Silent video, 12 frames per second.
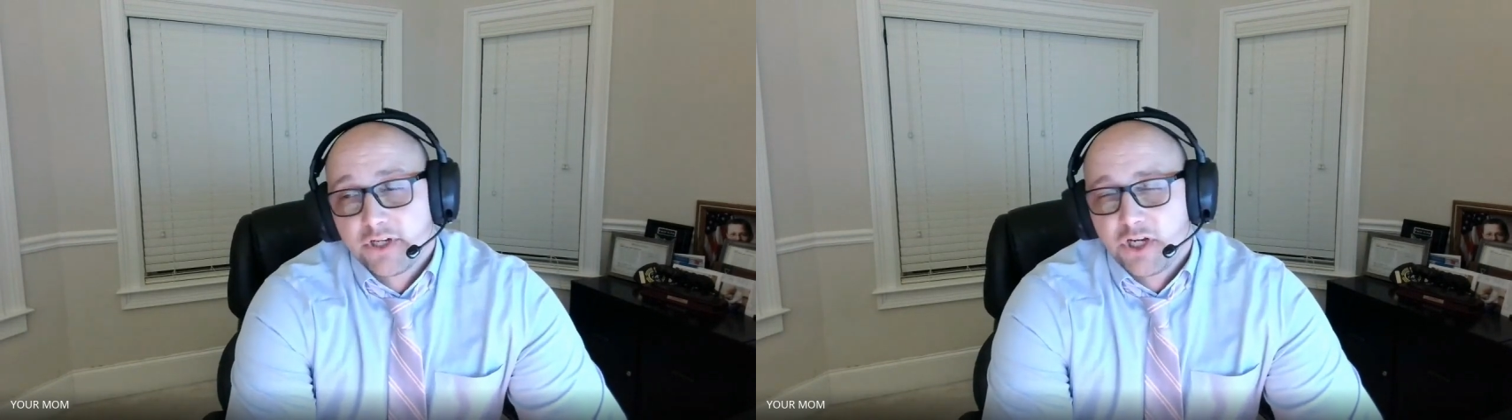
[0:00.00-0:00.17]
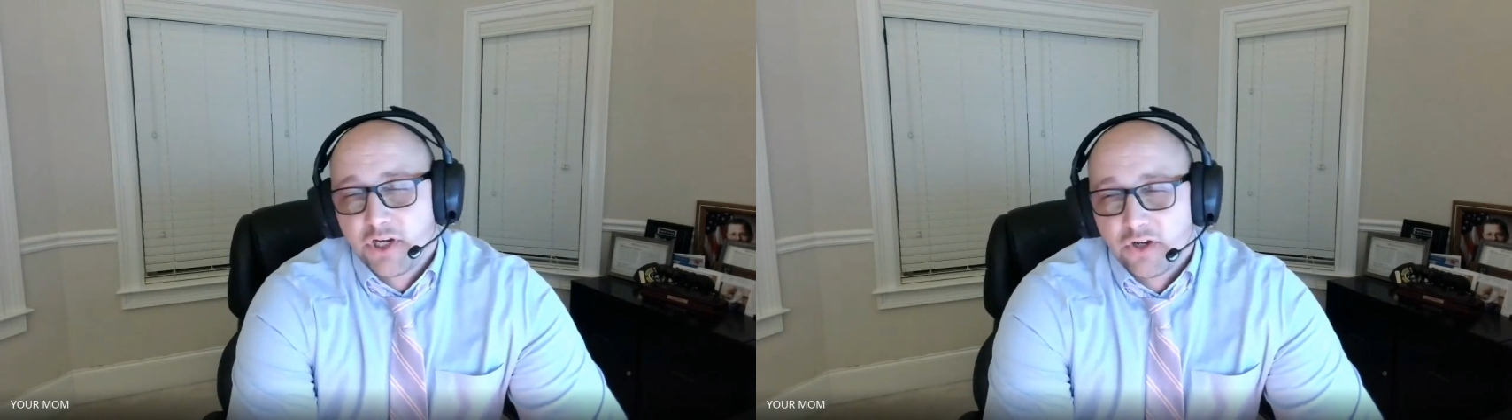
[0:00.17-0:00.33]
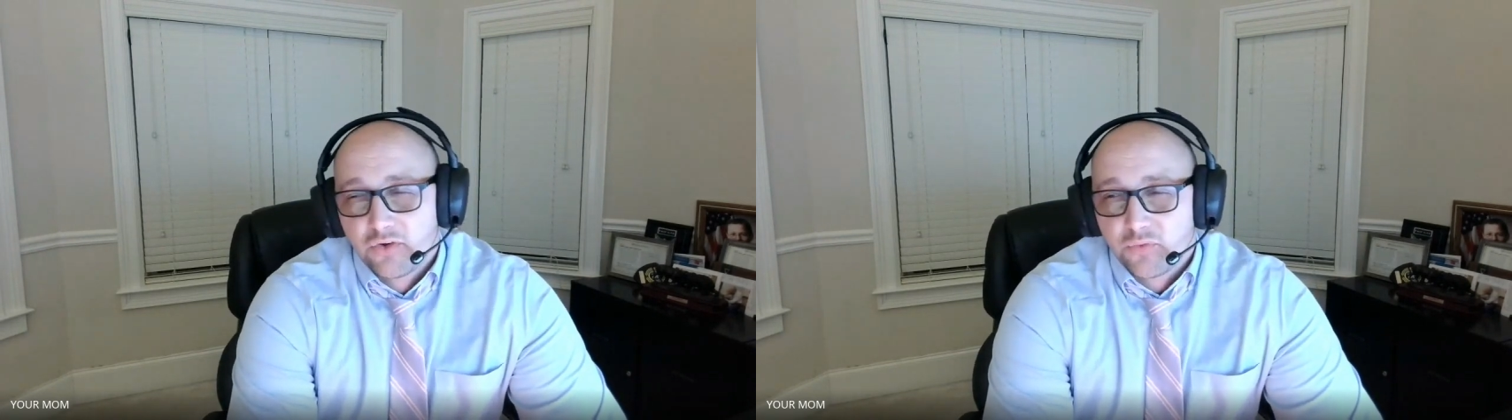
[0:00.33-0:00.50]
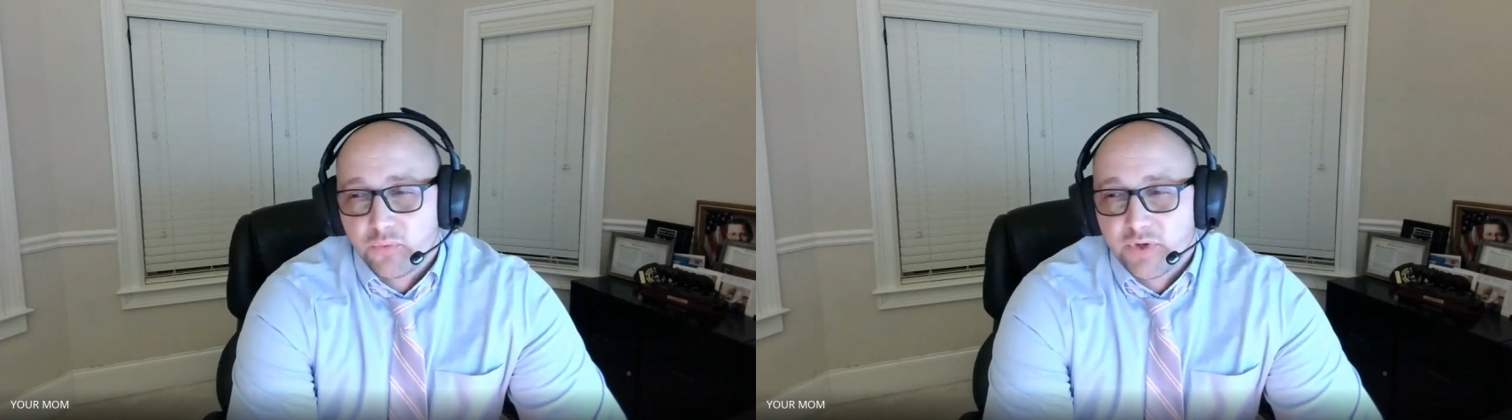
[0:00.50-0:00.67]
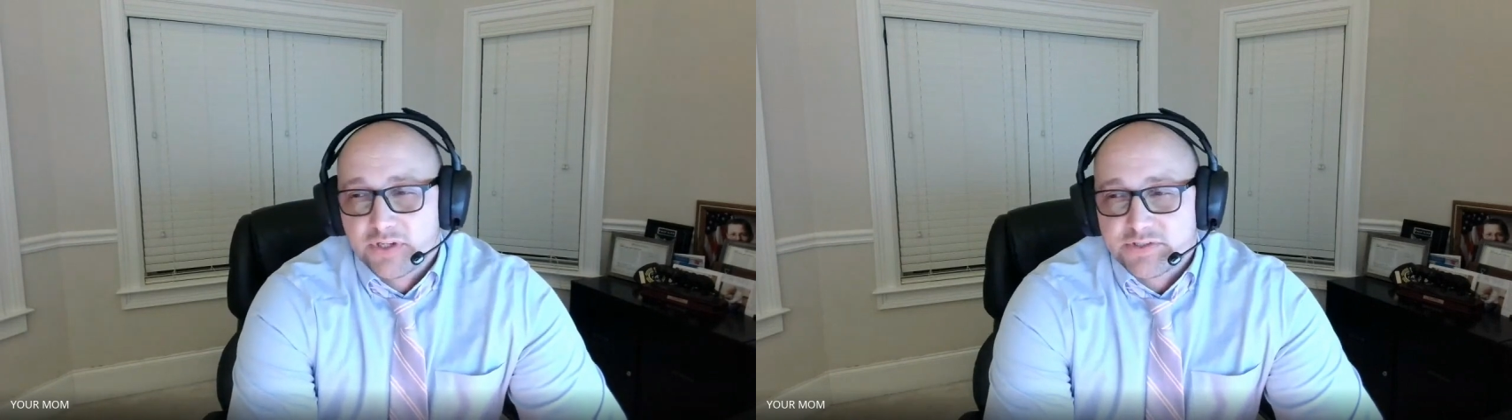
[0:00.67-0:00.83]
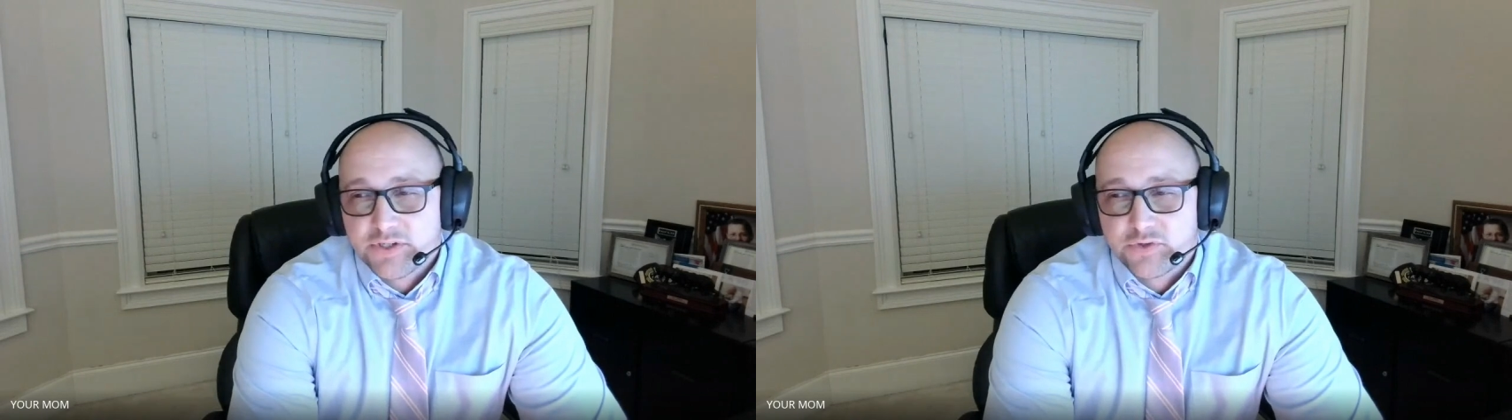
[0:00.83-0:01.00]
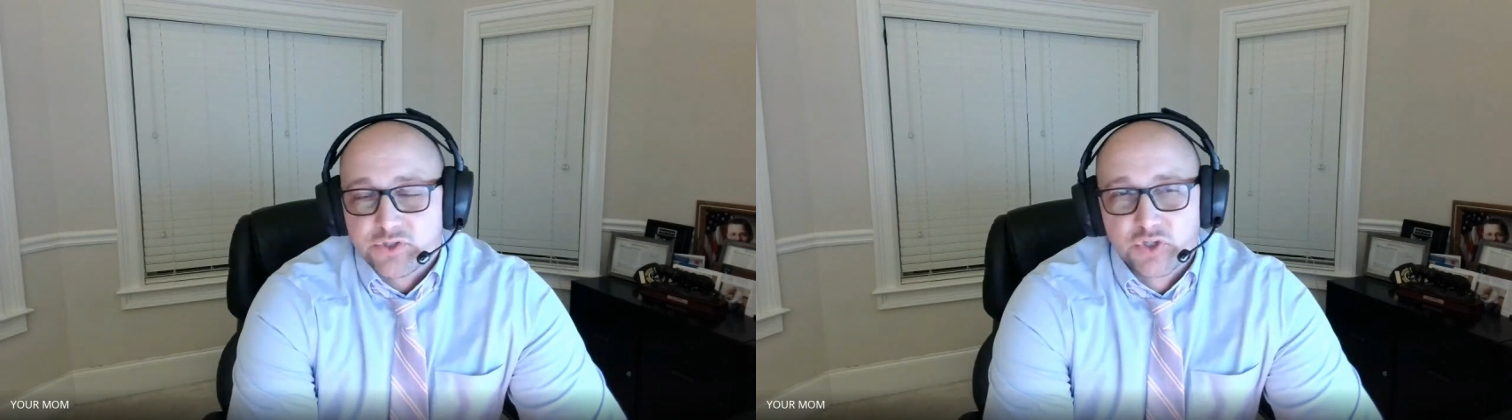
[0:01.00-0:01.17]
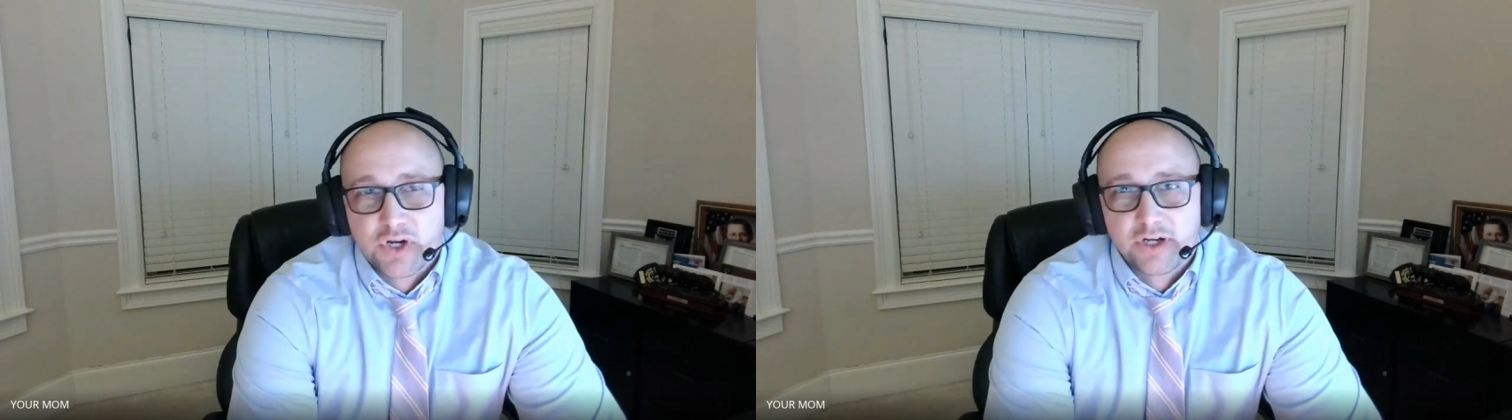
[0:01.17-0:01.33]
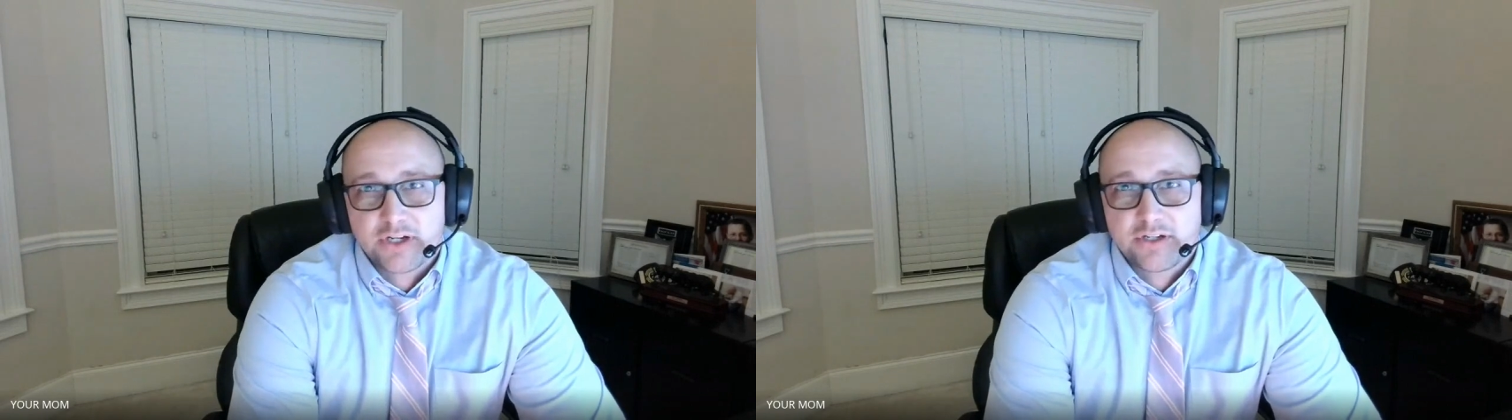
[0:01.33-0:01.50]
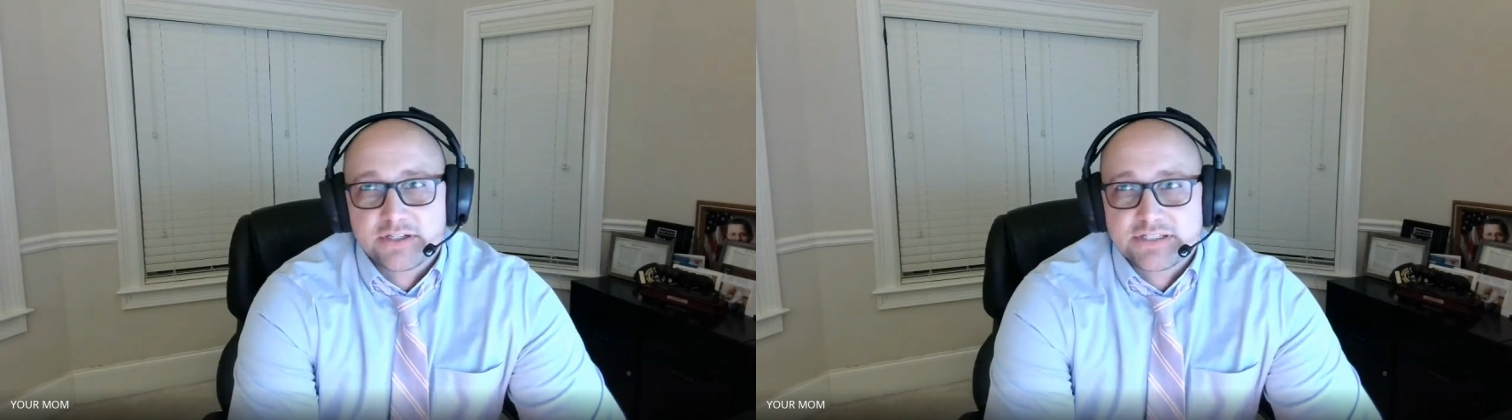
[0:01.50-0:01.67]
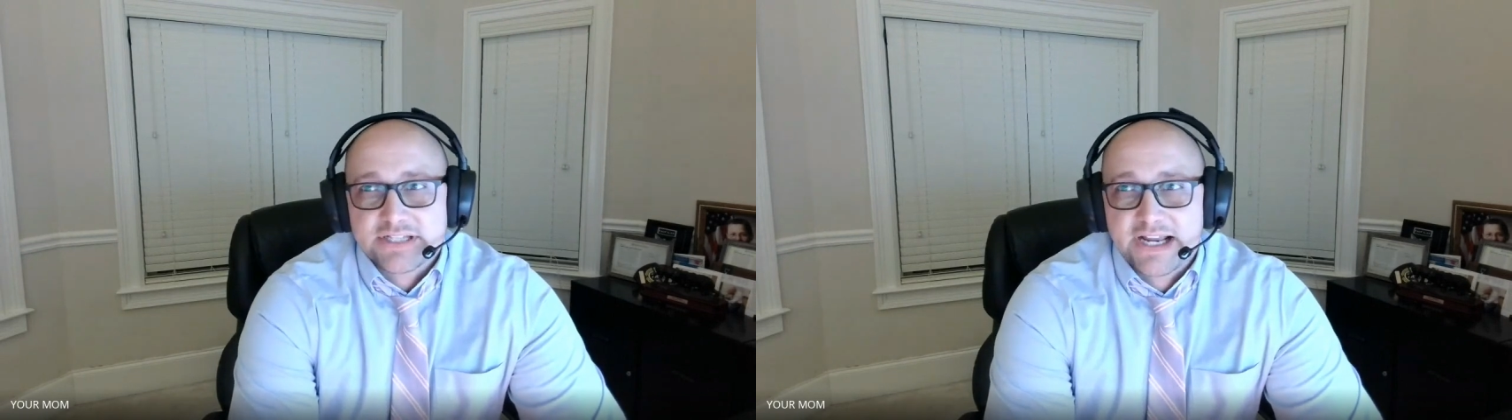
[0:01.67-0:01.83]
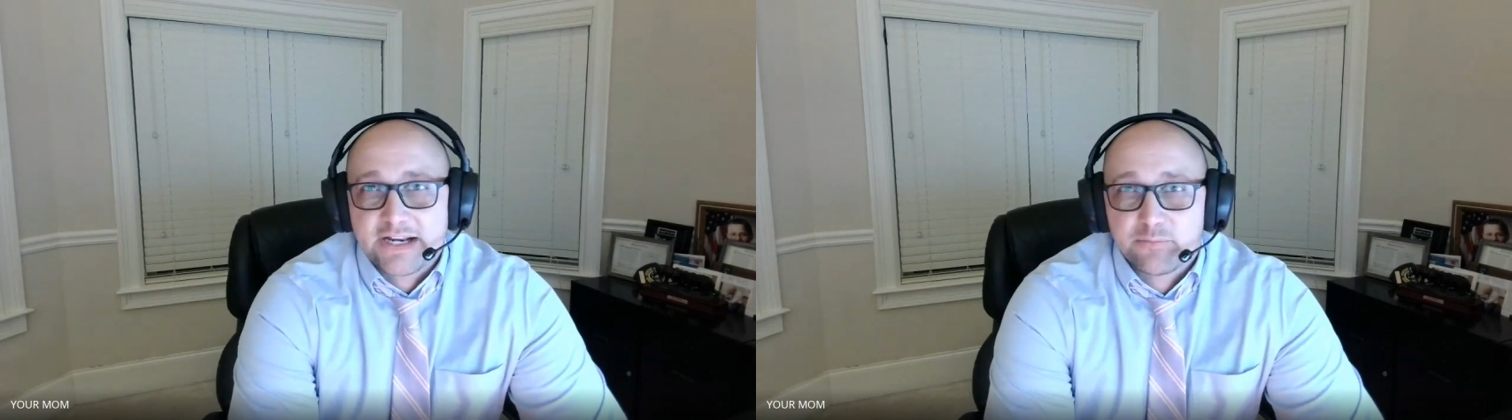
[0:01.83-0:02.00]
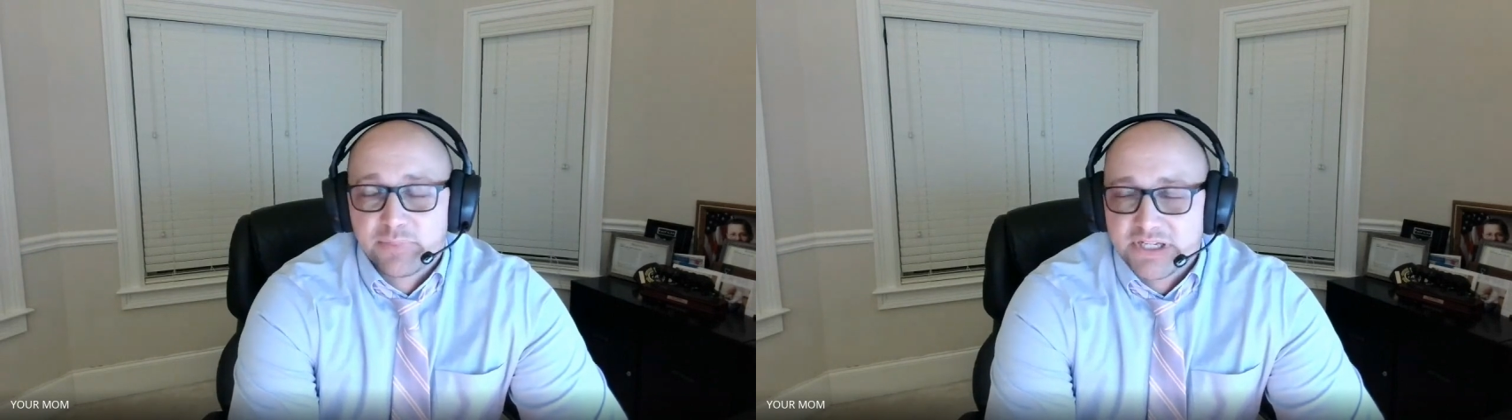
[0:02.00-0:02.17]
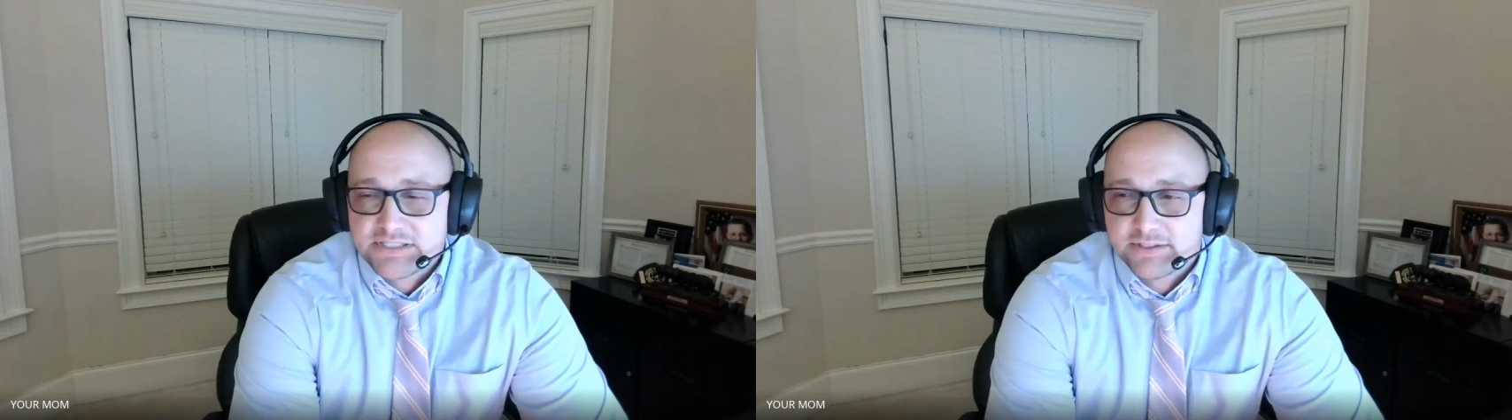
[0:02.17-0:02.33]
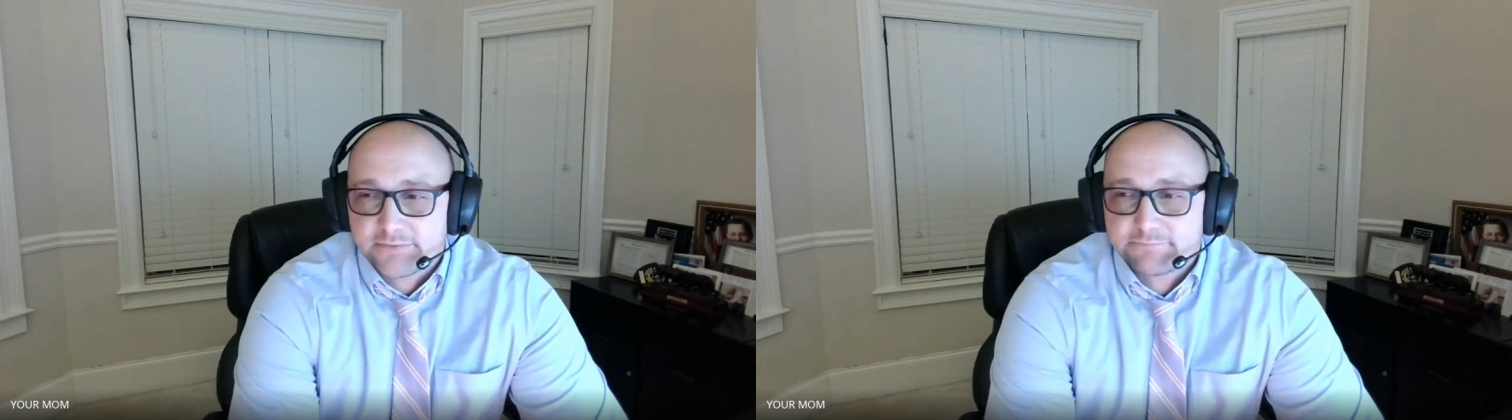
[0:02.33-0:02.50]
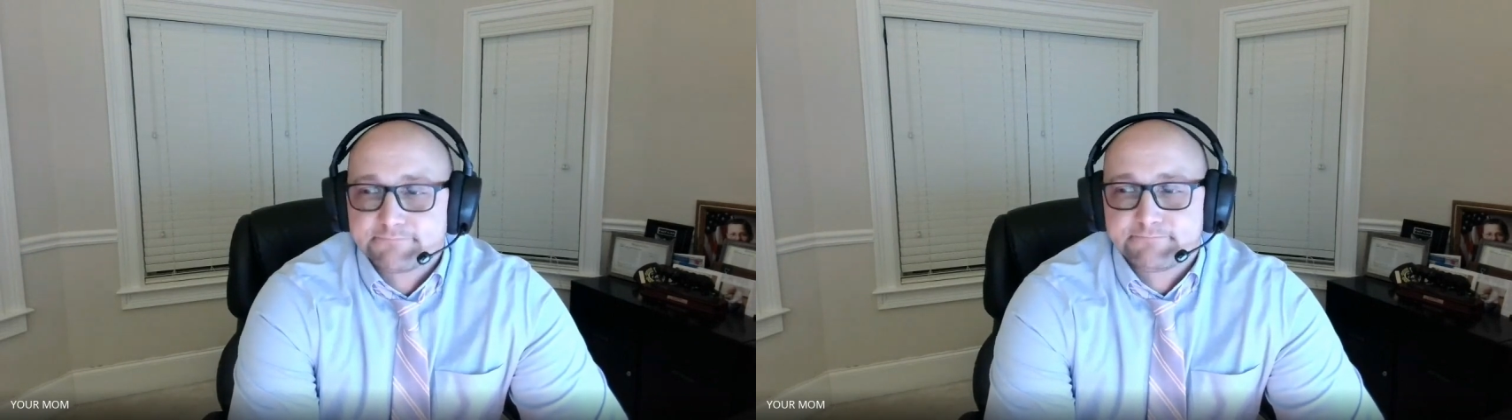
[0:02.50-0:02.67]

You know, when it's so strong, you're just kind of buzzing.